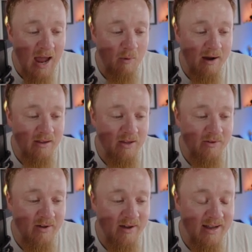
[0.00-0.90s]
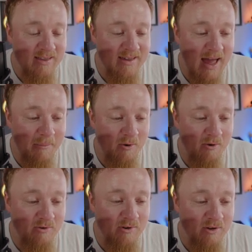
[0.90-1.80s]
And what I can do is I can tap
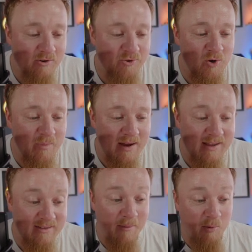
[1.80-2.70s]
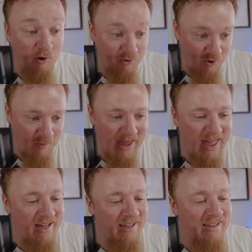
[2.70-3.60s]
on Group and then tap on Group
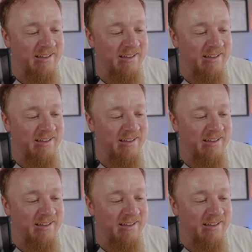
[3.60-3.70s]
here.